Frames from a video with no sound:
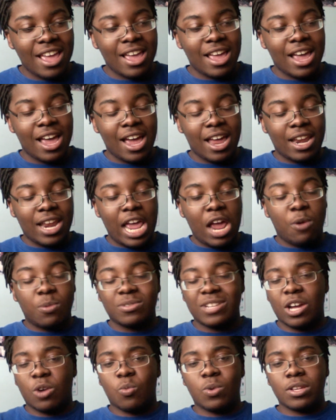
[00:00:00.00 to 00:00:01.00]
and
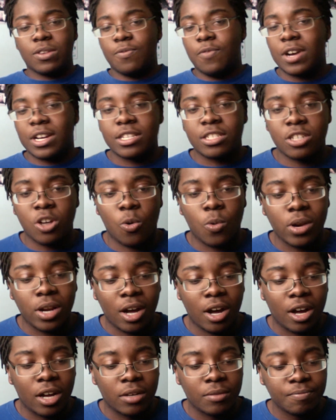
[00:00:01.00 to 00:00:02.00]
everyone's like, what the fuck is
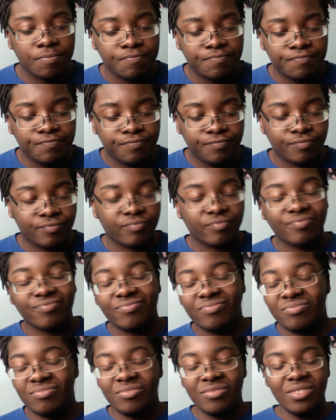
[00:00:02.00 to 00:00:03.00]
going on?
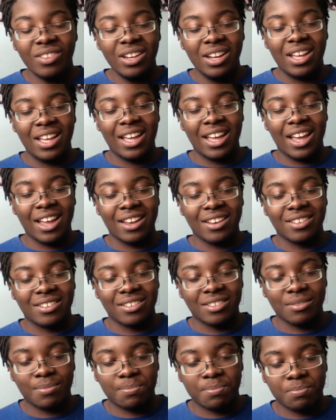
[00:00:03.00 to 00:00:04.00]

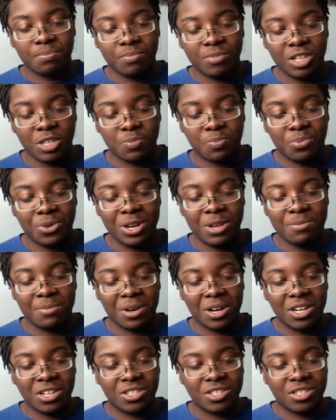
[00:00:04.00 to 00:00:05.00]
And it's pretty
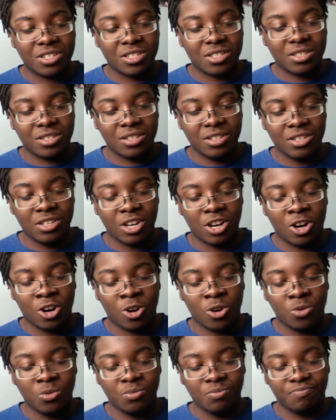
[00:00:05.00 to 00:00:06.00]
much, you
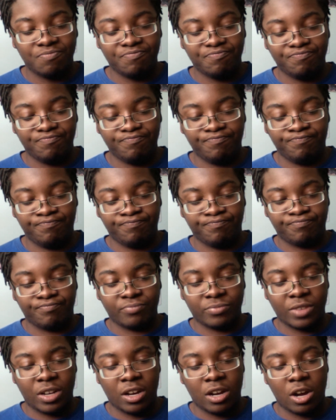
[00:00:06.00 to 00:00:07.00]
know,
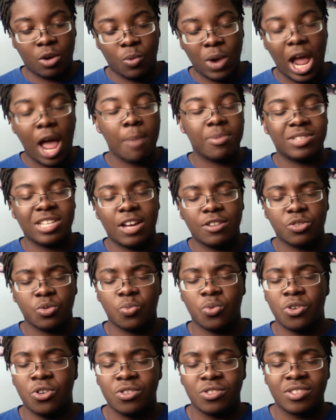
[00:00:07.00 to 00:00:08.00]
what happens
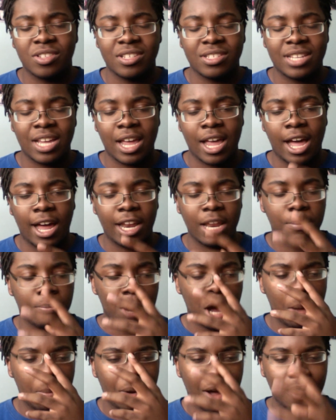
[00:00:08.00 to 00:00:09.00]
afterwards is that
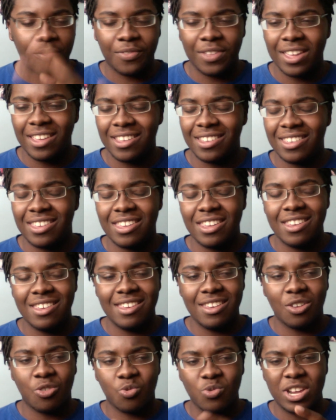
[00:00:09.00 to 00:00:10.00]
Alibaba, I think
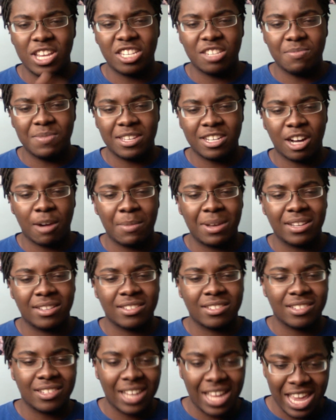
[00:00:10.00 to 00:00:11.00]
he agrees to become a
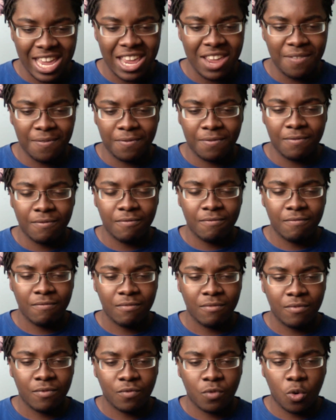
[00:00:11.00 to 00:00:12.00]
slave
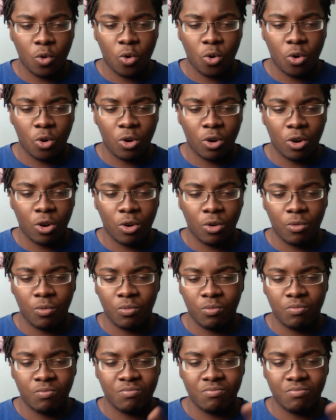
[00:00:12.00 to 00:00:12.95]
for